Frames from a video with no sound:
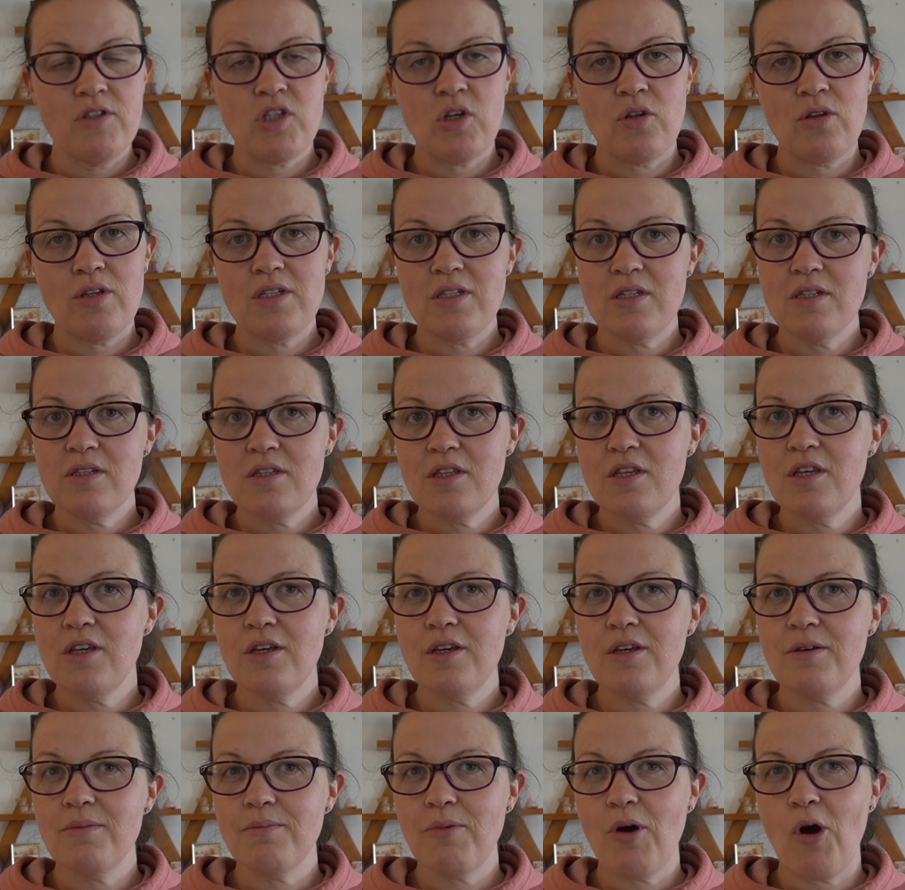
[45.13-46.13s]
So this is
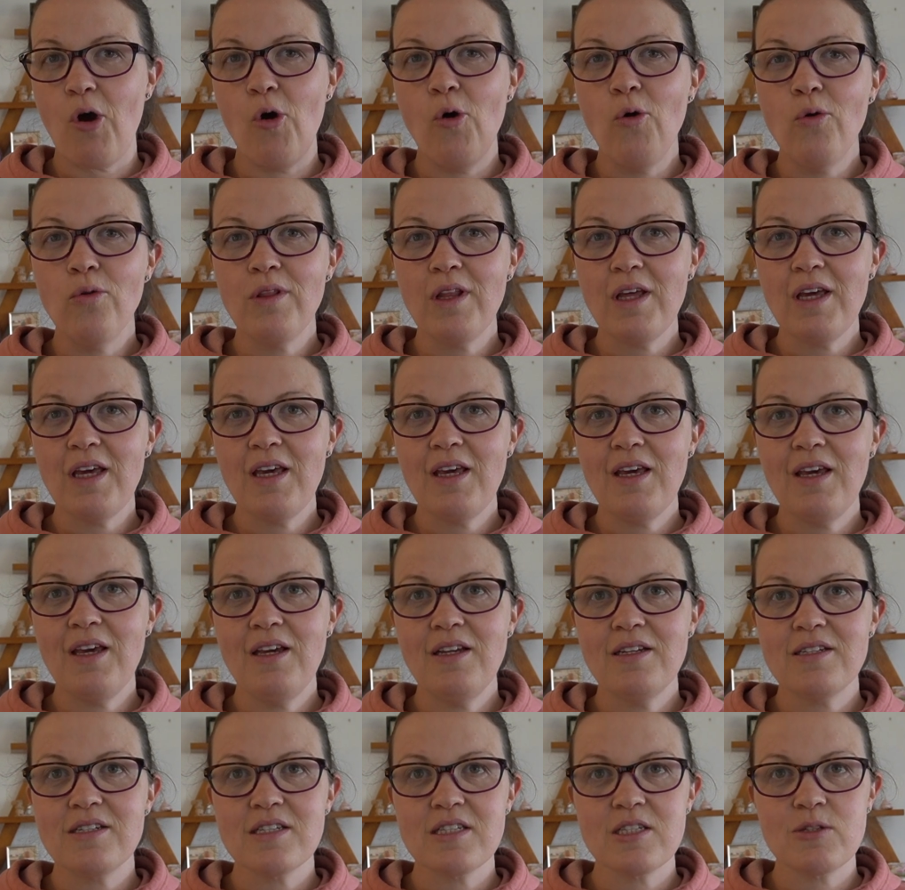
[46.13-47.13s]
the
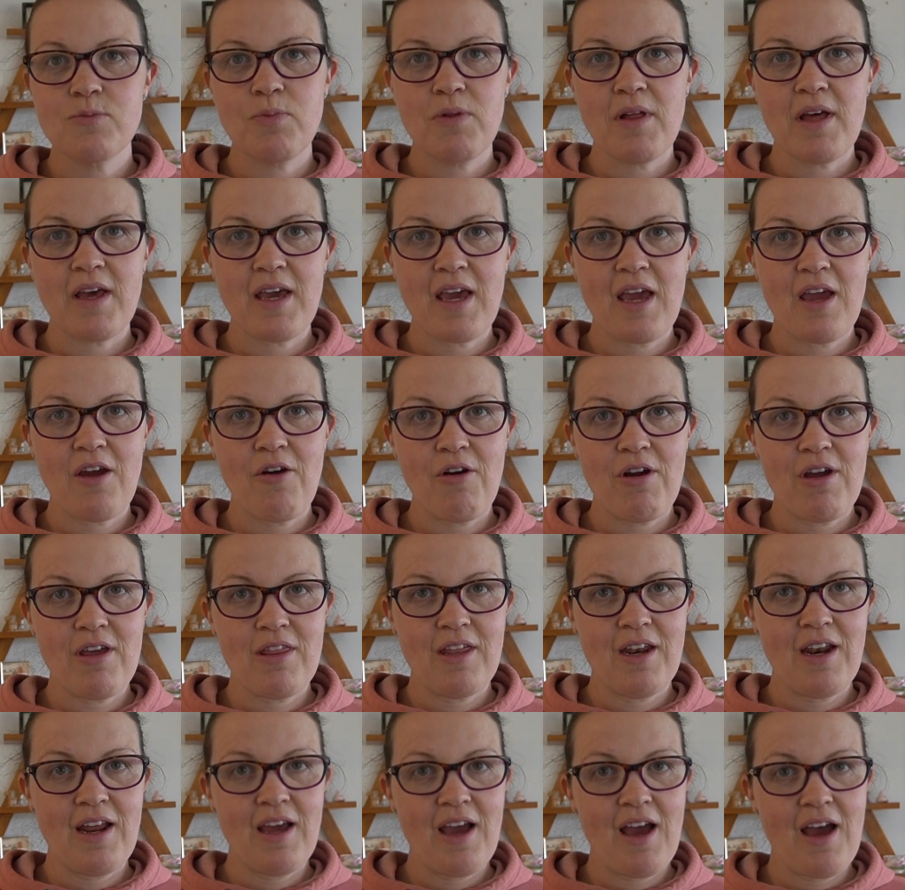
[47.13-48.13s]
only display area
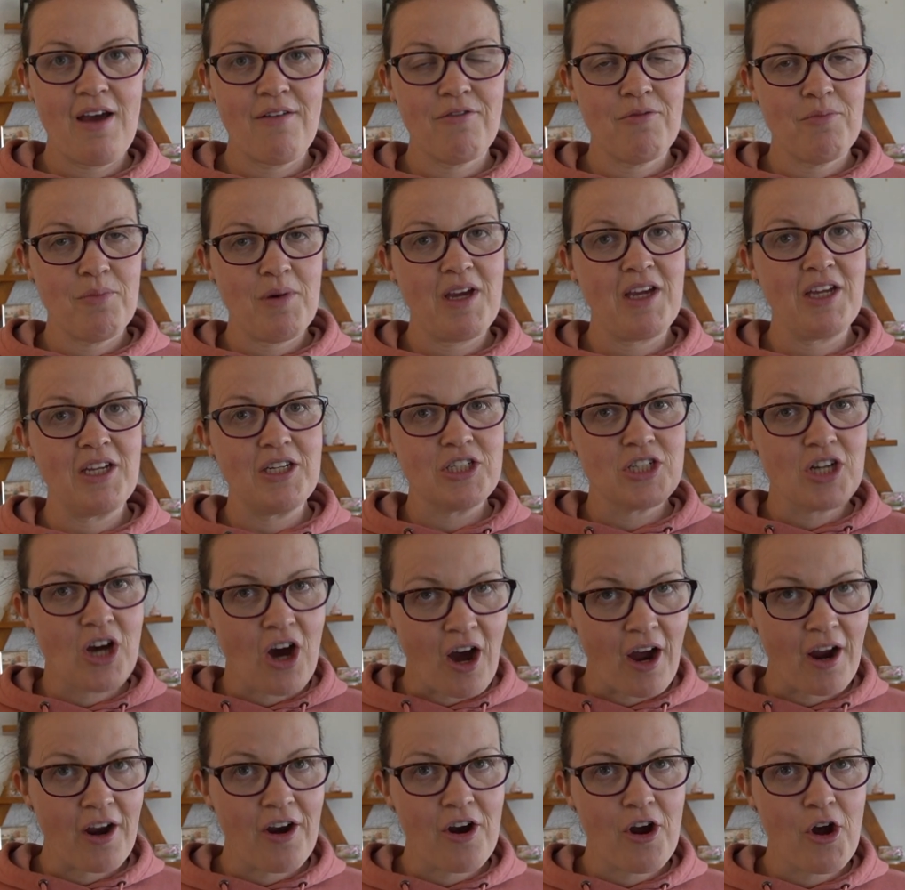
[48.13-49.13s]
that I have in my
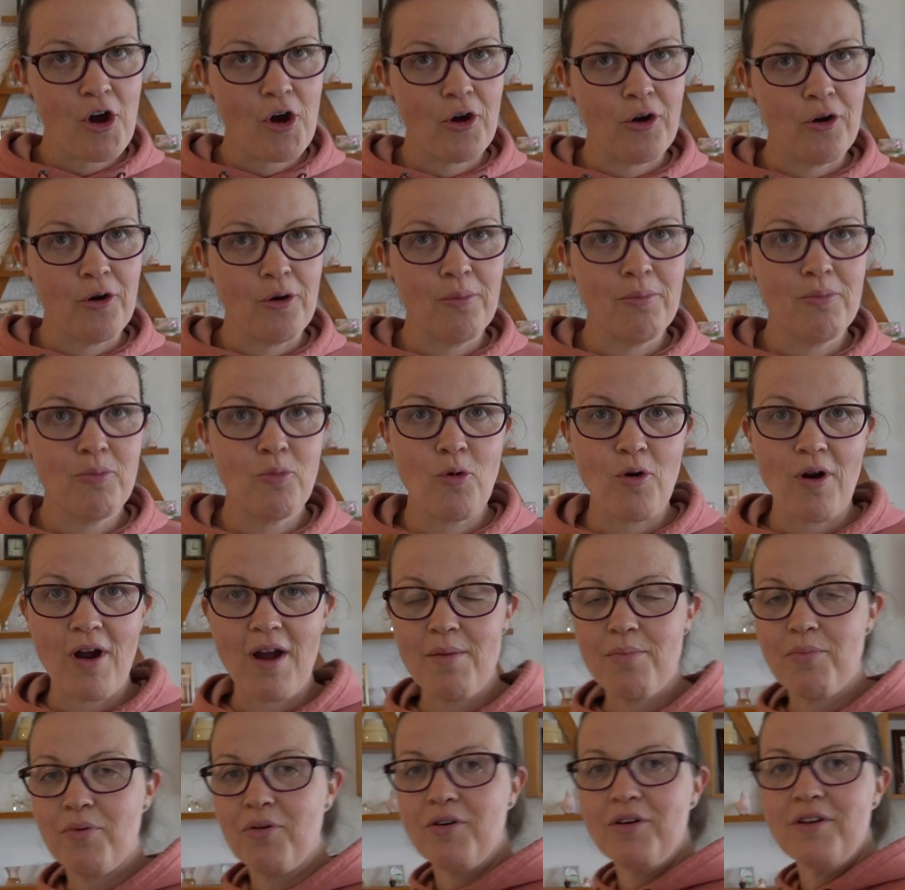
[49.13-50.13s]
entire home where
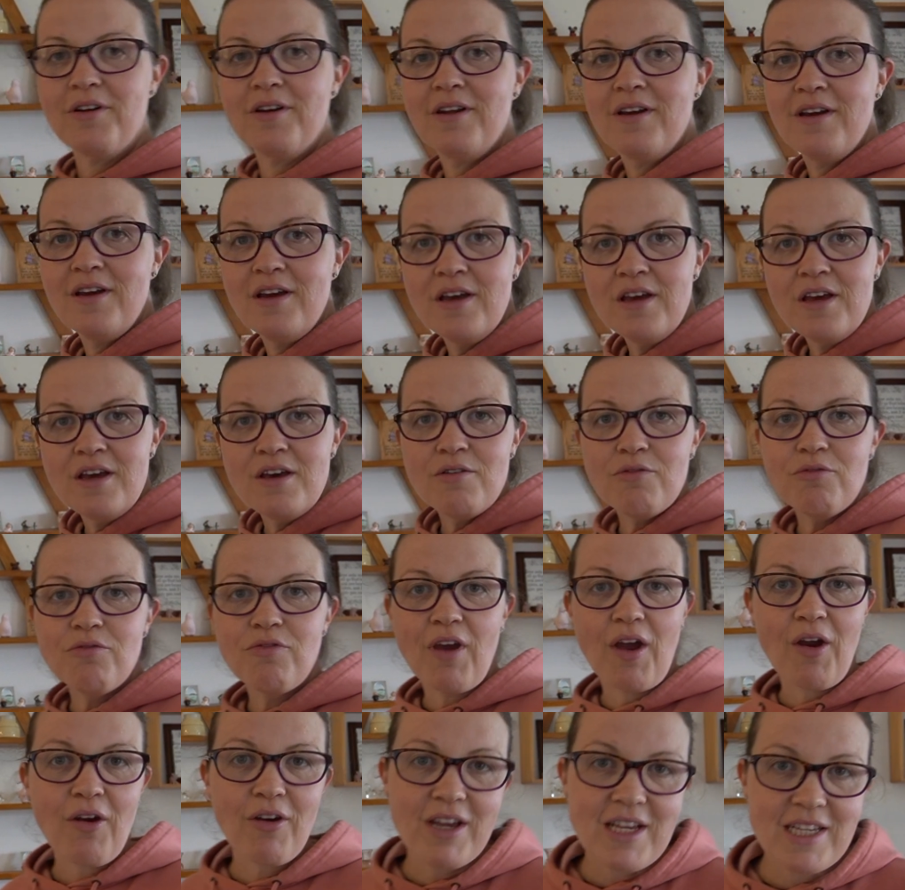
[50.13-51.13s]
I put
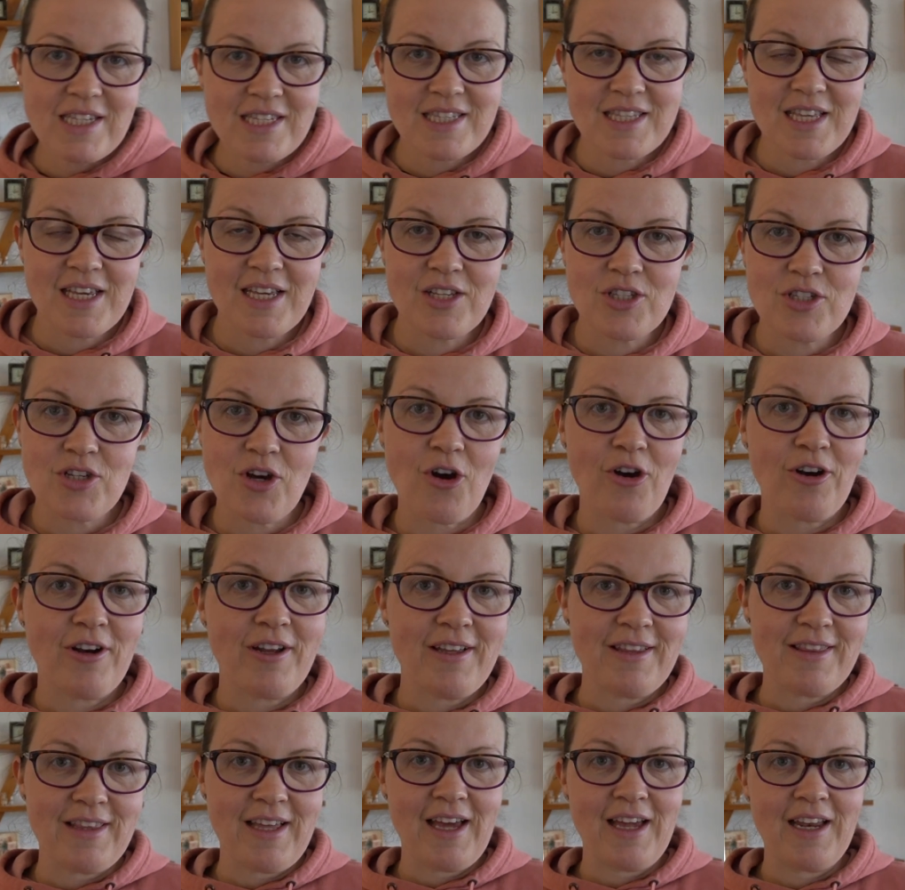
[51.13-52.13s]
various things on
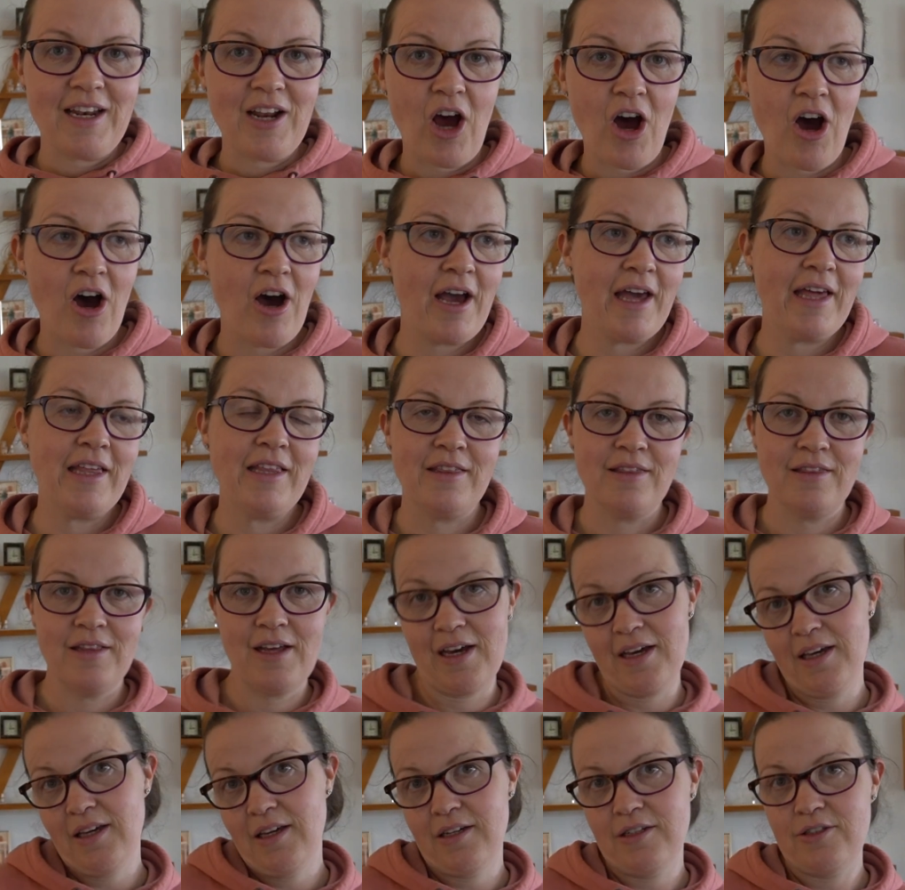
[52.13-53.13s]
it that I
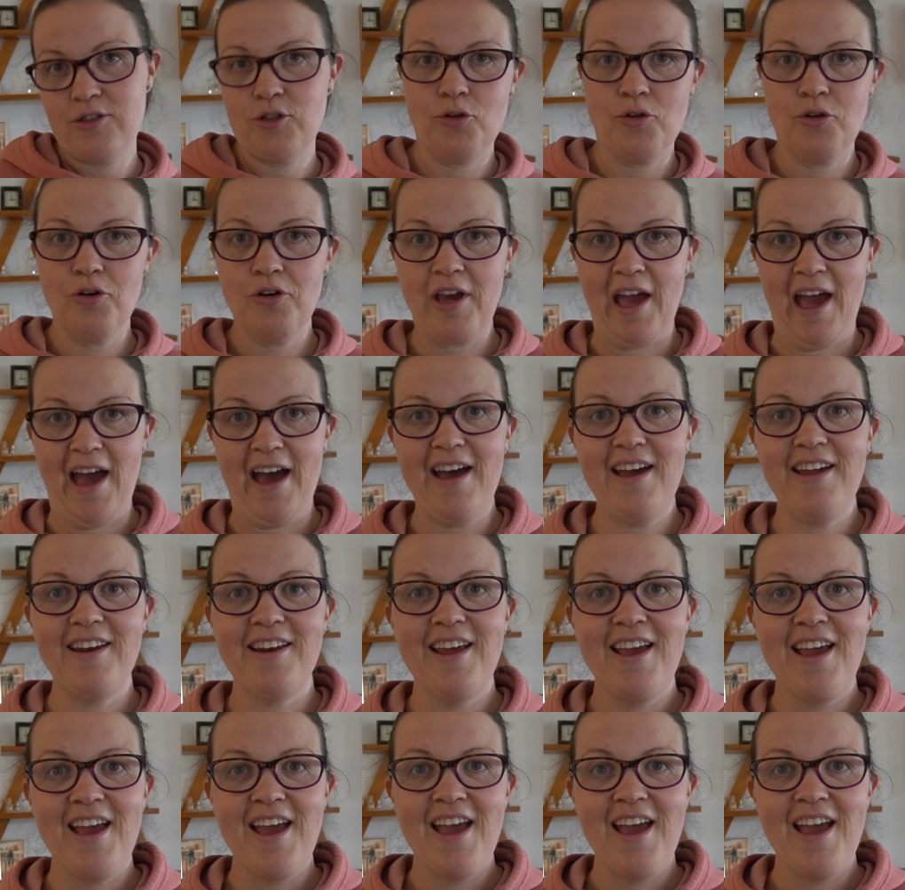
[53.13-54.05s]
like to look at.